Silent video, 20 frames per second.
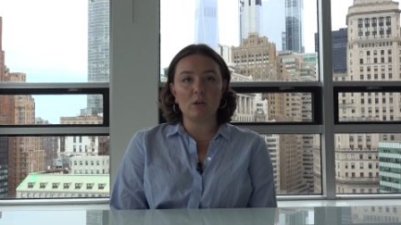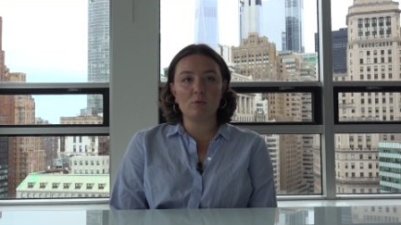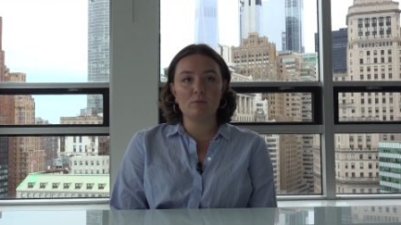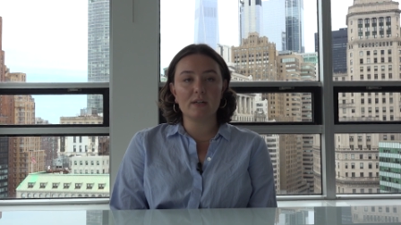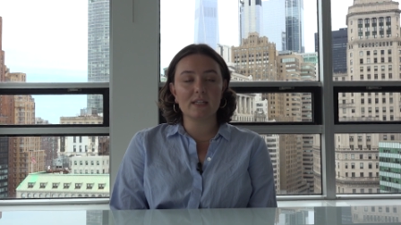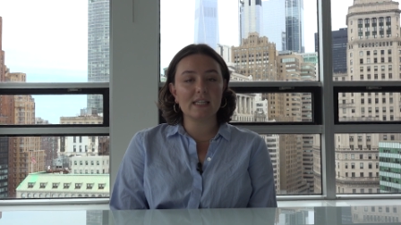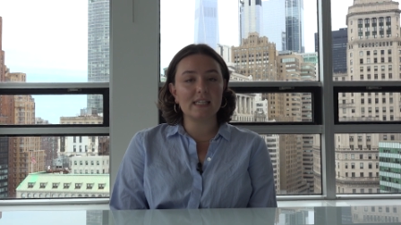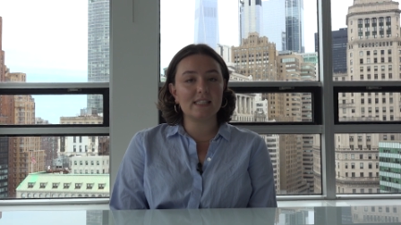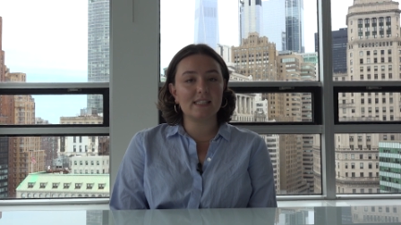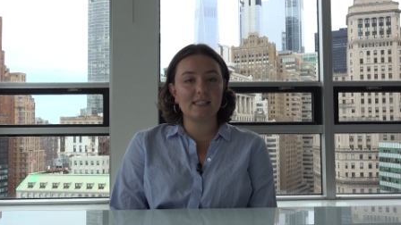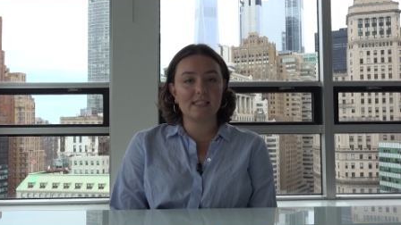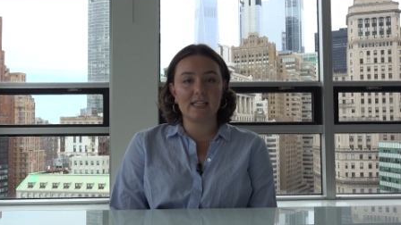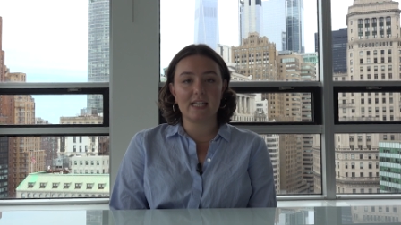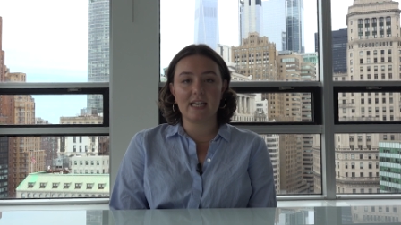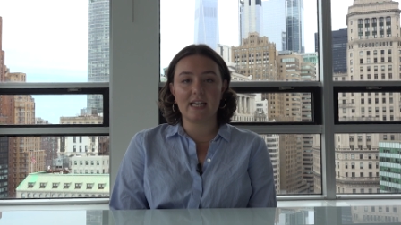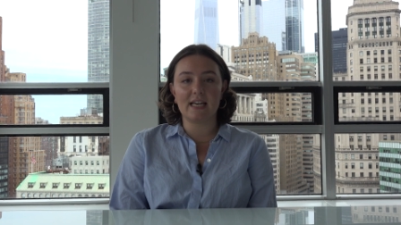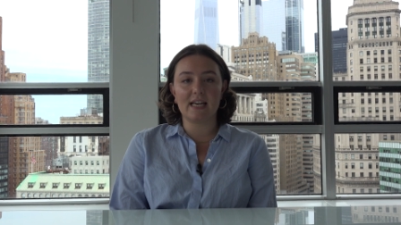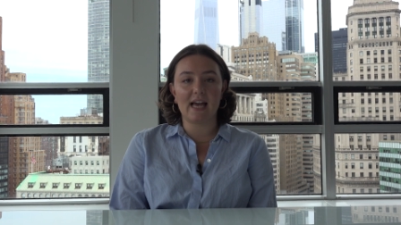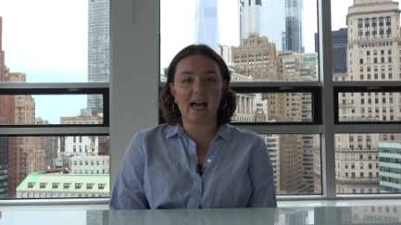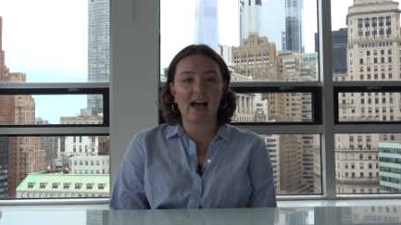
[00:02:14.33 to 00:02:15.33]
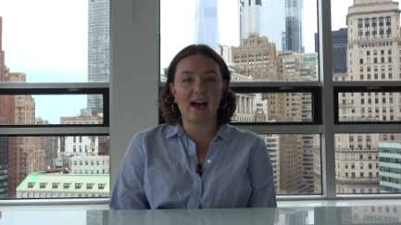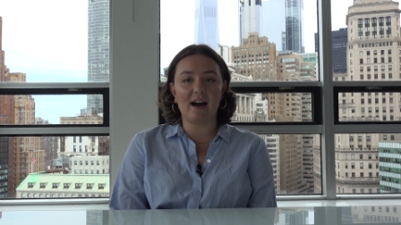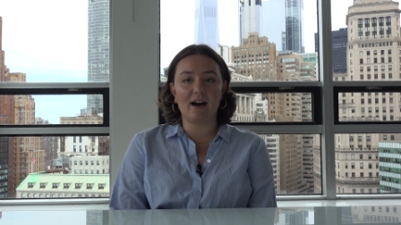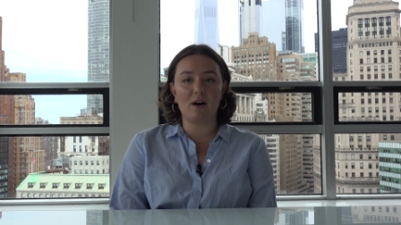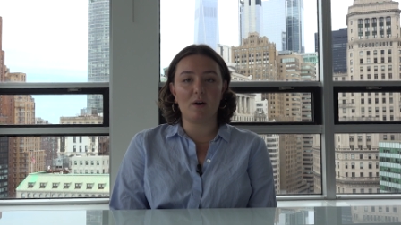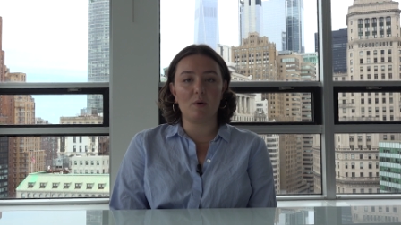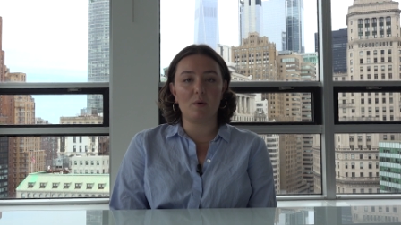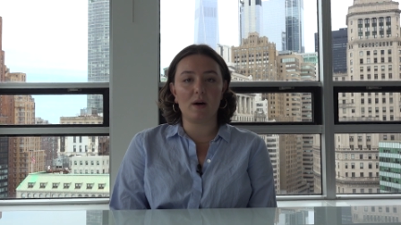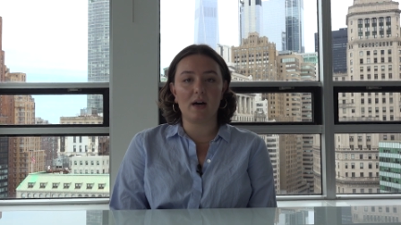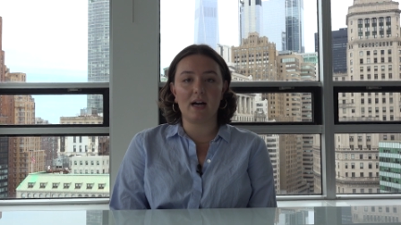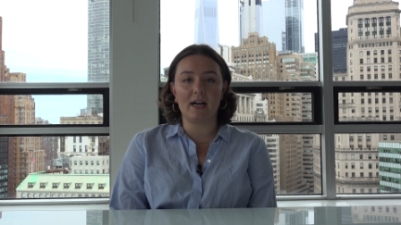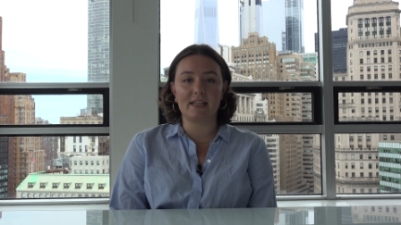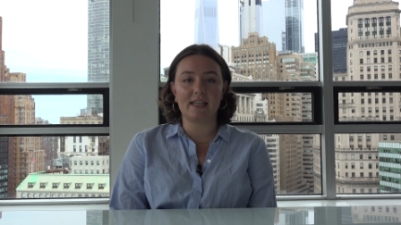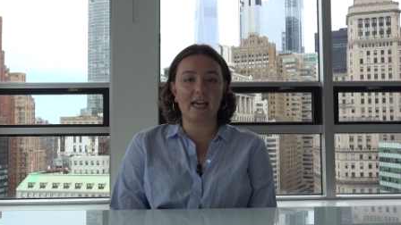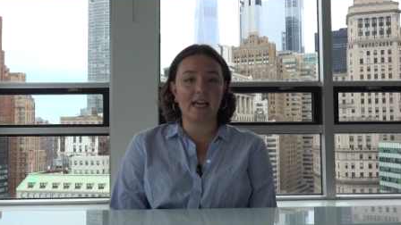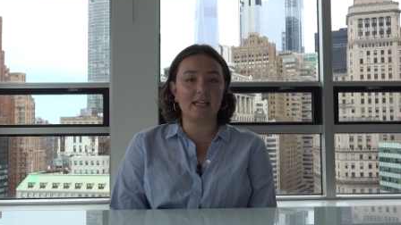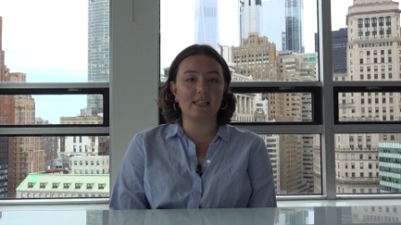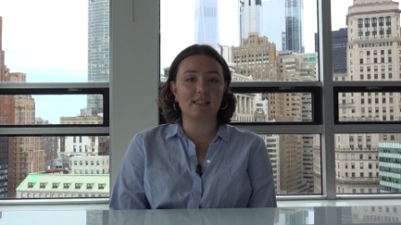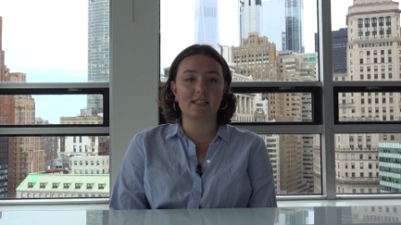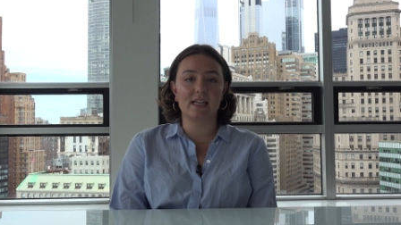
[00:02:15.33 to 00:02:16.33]
really see how a
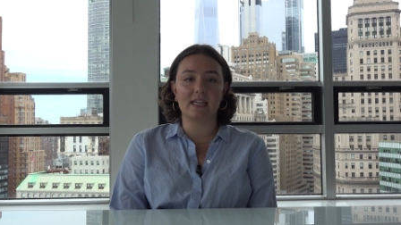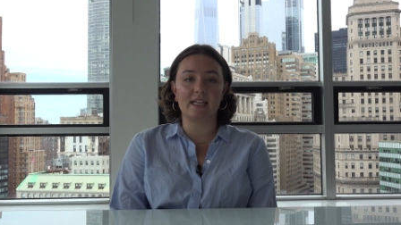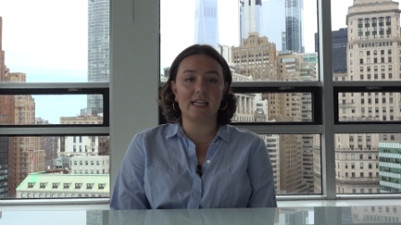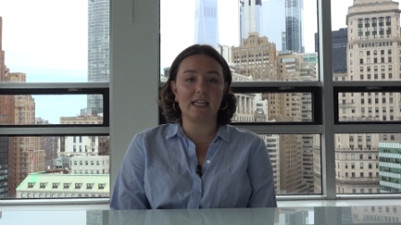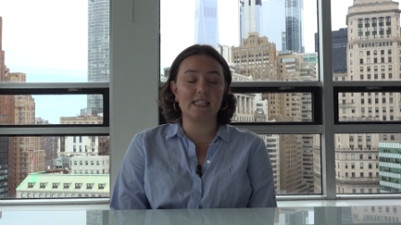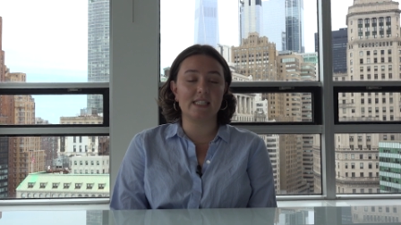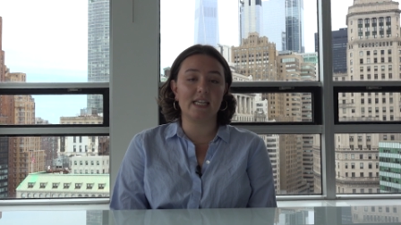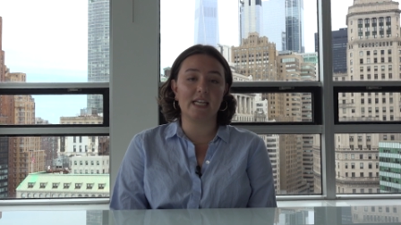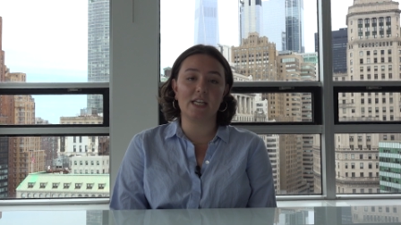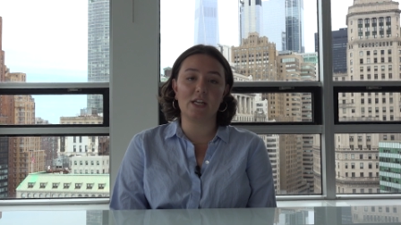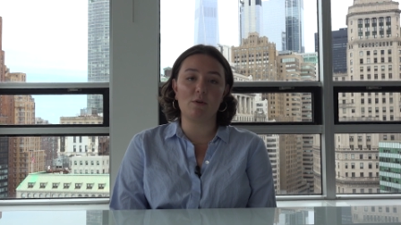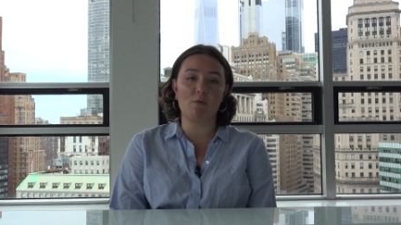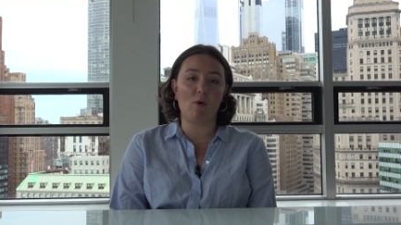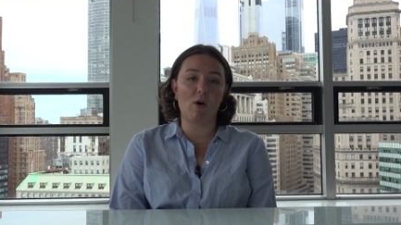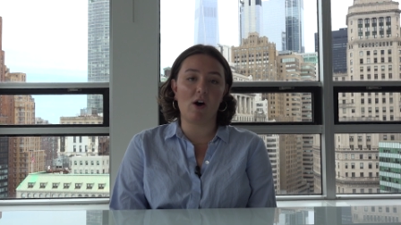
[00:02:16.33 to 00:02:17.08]
case can continue